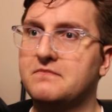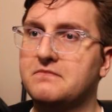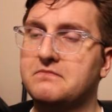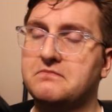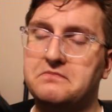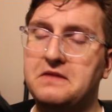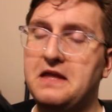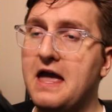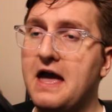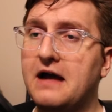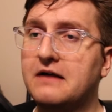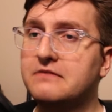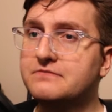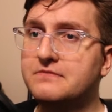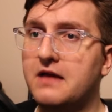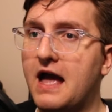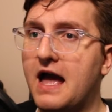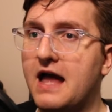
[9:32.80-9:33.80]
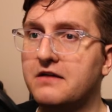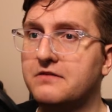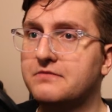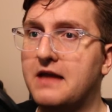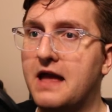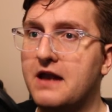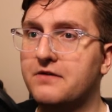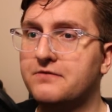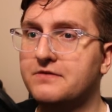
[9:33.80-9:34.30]
yeah, I
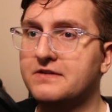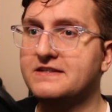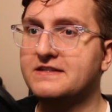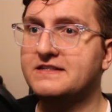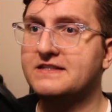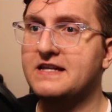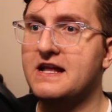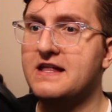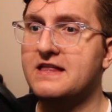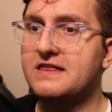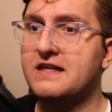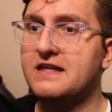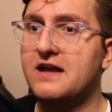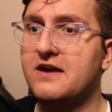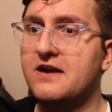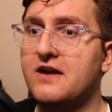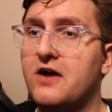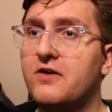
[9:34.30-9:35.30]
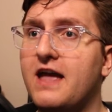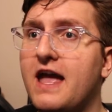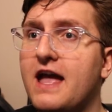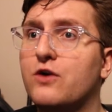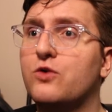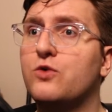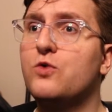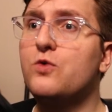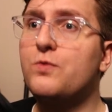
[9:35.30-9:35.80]
don't really see anything here. Okay,
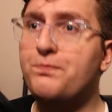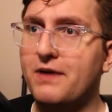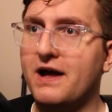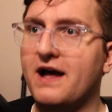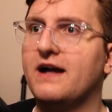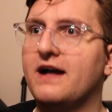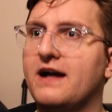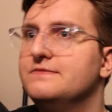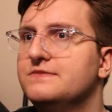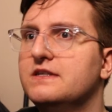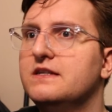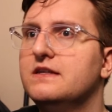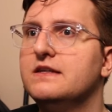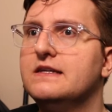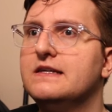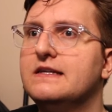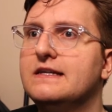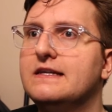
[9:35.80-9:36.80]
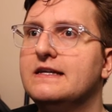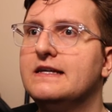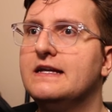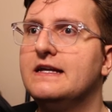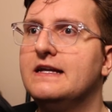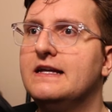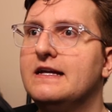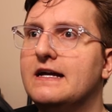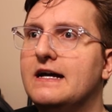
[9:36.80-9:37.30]
Hoopa.
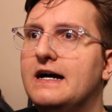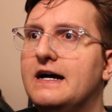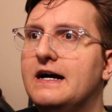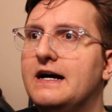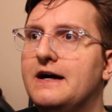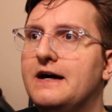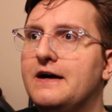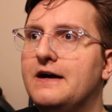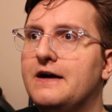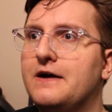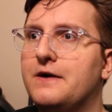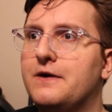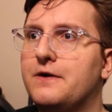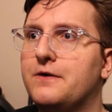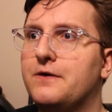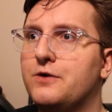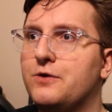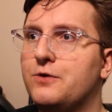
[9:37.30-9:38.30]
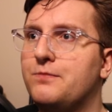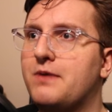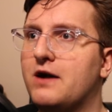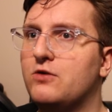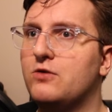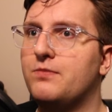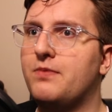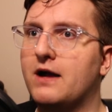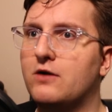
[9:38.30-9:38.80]
Oh,
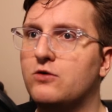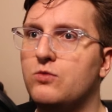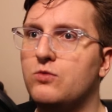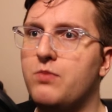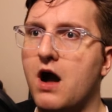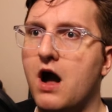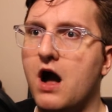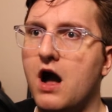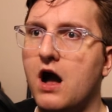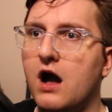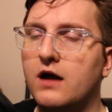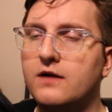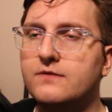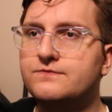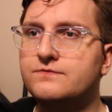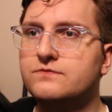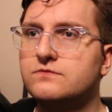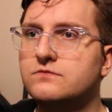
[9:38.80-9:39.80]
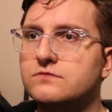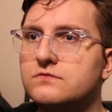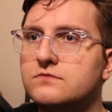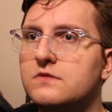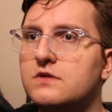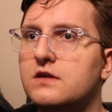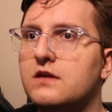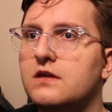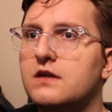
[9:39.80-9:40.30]
Hoopa.
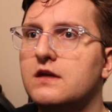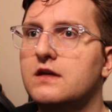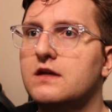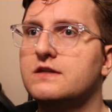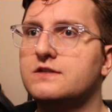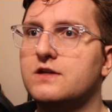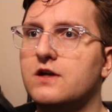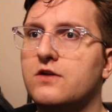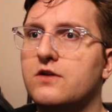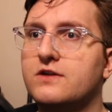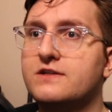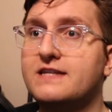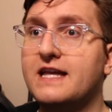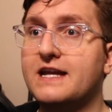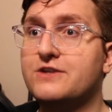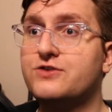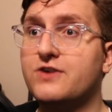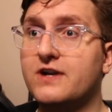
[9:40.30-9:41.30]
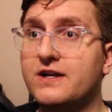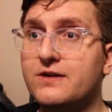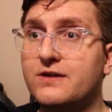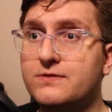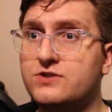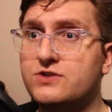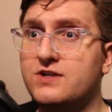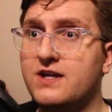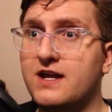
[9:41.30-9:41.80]
So it looks like Trick was
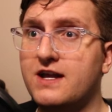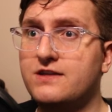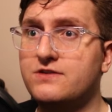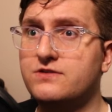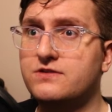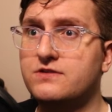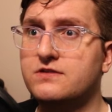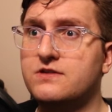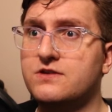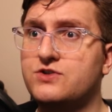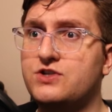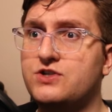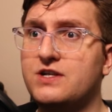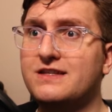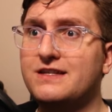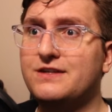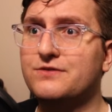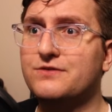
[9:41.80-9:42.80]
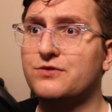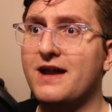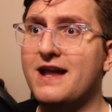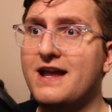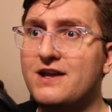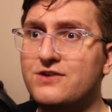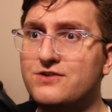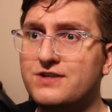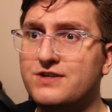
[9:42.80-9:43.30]
changed. The shielding
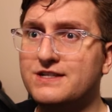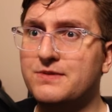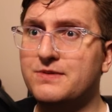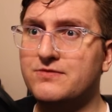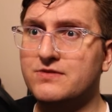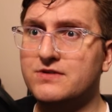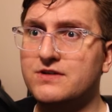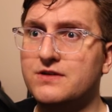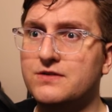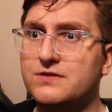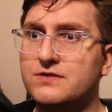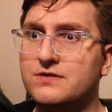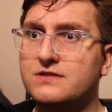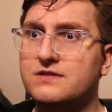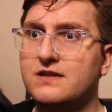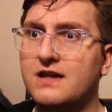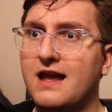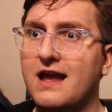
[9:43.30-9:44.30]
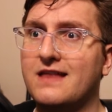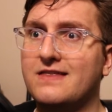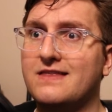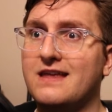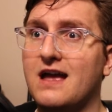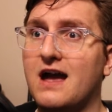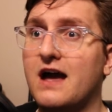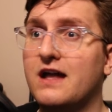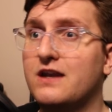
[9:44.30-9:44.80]
range has been reduced, and
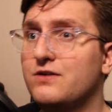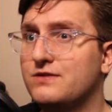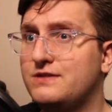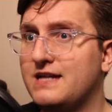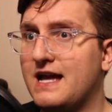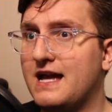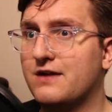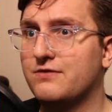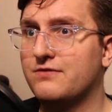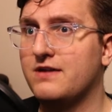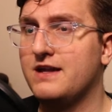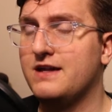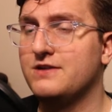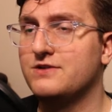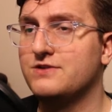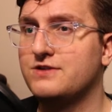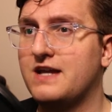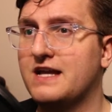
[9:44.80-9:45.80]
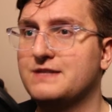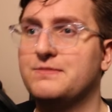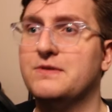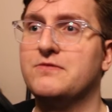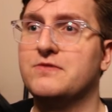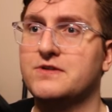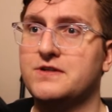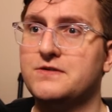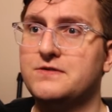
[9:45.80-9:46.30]
the auto attack range has been
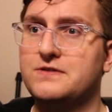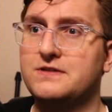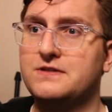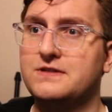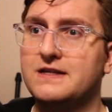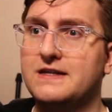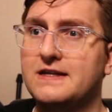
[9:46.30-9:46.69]
reduced.